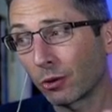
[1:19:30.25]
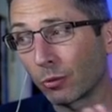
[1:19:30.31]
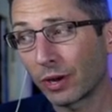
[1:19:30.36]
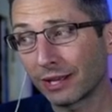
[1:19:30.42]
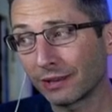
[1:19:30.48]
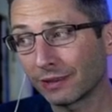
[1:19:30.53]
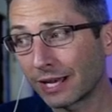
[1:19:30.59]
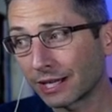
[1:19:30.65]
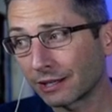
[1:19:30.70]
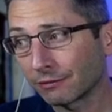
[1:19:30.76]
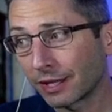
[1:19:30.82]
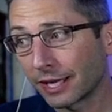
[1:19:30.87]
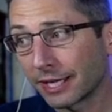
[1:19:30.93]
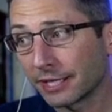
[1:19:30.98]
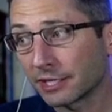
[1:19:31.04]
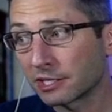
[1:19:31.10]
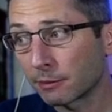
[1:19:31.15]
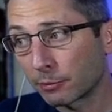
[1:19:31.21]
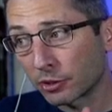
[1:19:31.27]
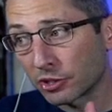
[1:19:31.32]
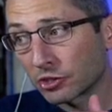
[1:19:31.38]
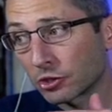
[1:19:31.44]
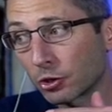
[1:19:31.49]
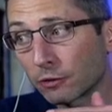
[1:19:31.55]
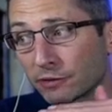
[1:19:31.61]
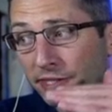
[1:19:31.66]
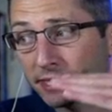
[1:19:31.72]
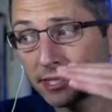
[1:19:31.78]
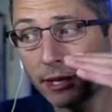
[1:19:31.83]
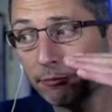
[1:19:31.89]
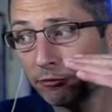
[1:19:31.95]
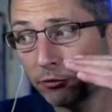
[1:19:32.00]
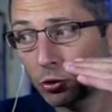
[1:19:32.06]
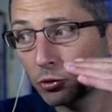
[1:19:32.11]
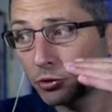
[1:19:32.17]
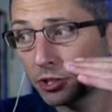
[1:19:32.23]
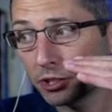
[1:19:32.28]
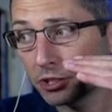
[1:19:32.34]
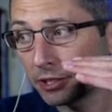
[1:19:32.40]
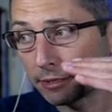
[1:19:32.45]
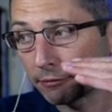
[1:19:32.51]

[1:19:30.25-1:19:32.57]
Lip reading: away a lot of light to preserve some voltage